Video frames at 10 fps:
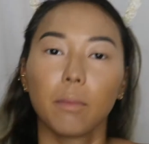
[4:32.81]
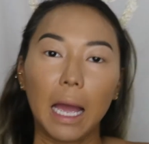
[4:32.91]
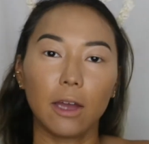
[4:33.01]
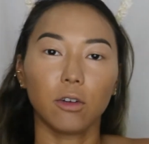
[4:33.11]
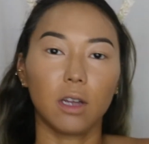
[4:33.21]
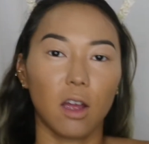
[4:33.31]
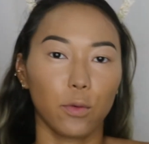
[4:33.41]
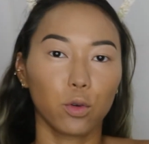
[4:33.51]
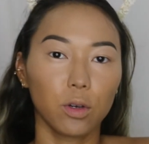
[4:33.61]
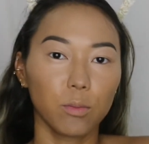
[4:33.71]
but I don't
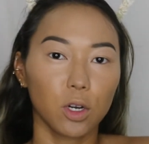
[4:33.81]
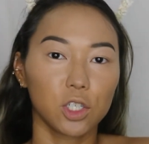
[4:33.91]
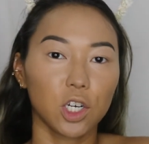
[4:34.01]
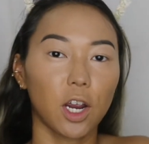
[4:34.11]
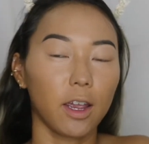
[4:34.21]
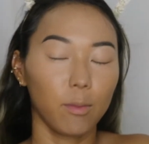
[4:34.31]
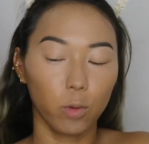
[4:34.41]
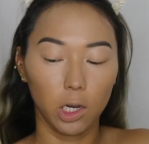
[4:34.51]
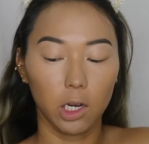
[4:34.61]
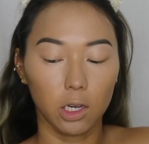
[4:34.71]
have a cream bronzer. I am
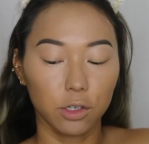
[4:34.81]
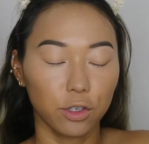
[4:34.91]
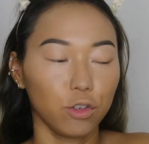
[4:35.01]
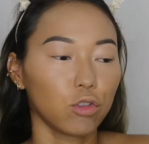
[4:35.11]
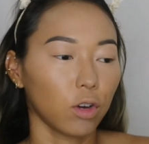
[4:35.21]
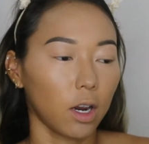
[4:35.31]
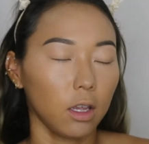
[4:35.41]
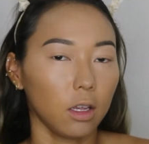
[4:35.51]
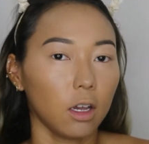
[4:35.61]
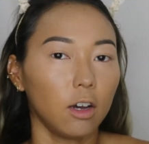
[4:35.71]
waiting to
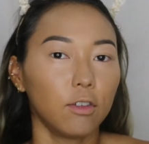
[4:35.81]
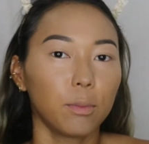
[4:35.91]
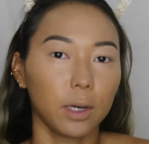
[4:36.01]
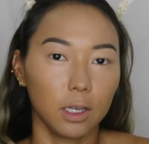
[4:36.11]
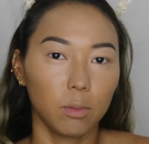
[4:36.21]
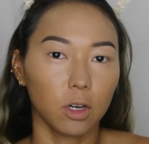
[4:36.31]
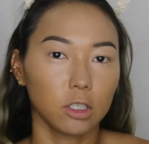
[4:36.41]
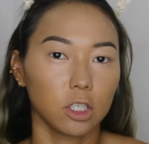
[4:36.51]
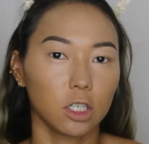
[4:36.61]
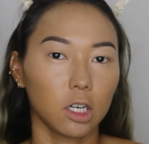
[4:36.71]
try the e.L.F. Putty
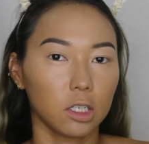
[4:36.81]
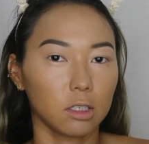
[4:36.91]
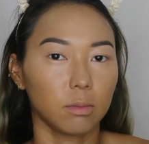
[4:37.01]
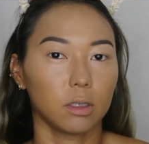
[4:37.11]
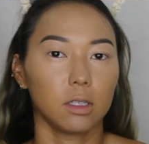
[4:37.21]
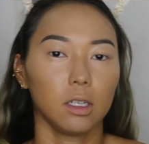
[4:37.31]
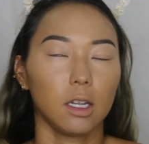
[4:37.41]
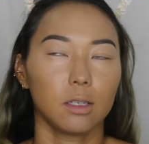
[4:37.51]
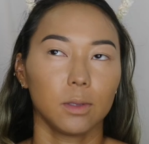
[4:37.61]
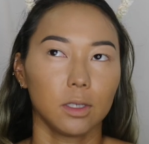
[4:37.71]
Bronzer, and supposedly
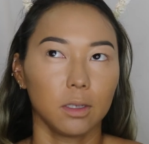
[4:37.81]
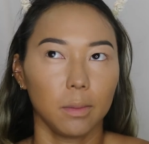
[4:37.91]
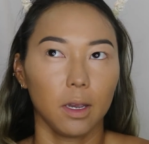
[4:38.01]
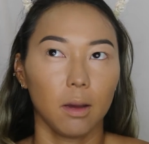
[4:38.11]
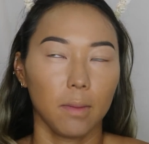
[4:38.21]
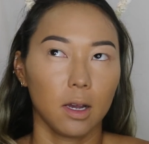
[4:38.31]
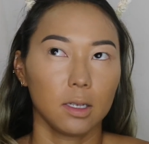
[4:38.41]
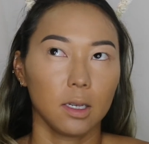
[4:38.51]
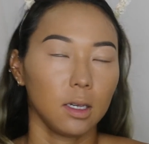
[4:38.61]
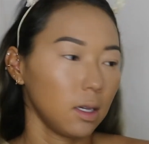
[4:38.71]
that's supposed to be
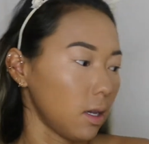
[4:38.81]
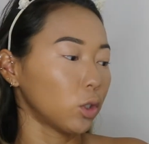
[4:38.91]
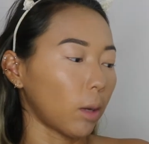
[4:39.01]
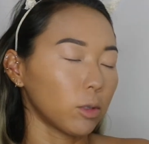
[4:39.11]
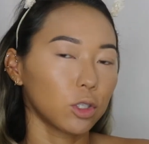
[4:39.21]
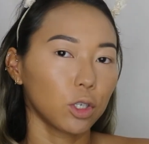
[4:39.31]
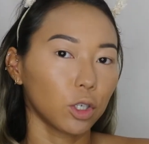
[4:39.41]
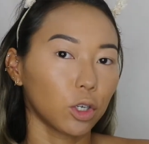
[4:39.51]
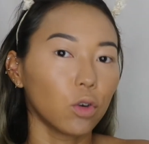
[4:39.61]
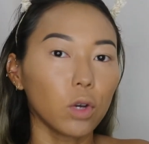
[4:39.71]
amazing. So I'm just gonna
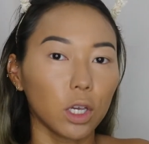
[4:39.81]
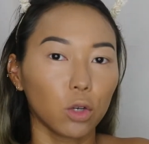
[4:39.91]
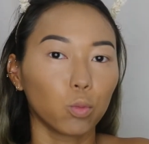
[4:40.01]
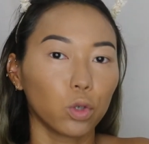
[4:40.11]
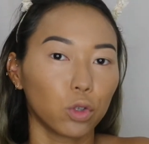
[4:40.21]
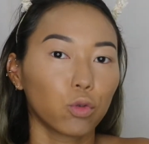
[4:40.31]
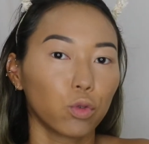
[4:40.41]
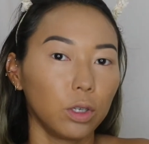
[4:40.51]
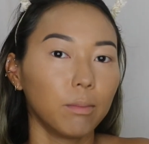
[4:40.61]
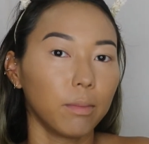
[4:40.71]
go in with
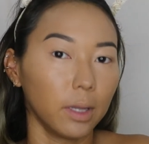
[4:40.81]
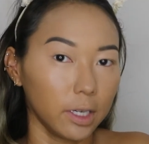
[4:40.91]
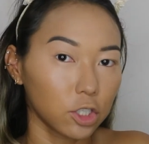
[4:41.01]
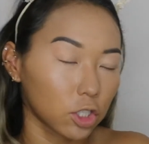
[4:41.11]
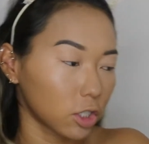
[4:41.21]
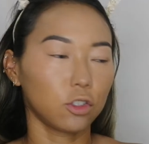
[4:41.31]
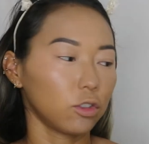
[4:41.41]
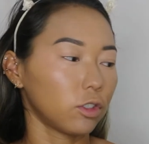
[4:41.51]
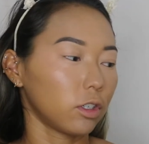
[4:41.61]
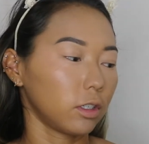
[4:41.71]
cream blush. So
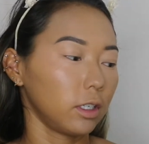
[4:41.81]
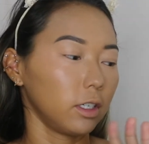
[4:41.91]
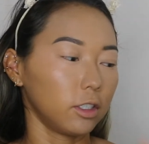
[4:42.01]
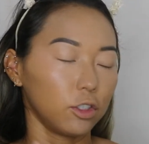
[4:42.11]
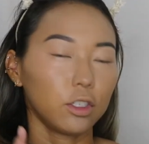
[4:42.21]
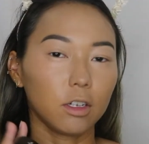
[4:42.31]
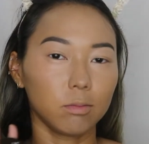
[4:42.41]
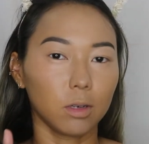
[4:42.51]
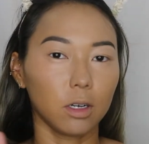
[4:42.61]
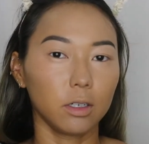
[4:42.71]
sorry, another
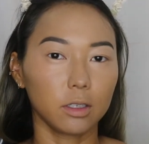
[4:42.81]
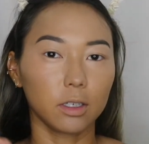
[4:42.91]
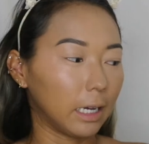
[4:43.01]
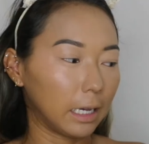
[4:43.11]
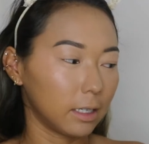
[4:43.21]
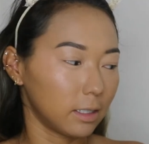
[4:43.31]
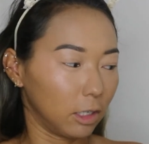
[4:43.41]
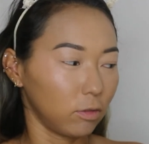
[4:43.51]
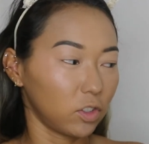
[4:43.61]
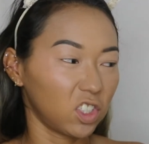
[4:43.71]
e.L.F. product. I guess
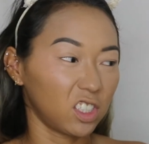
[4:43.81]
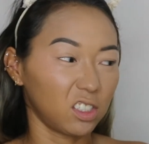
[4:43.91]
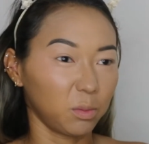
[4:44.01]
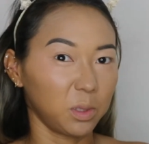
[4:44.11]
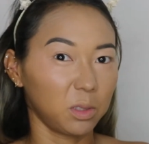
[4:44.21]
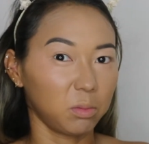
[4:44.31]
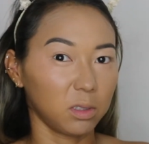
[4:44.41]
e.L.F. just has the best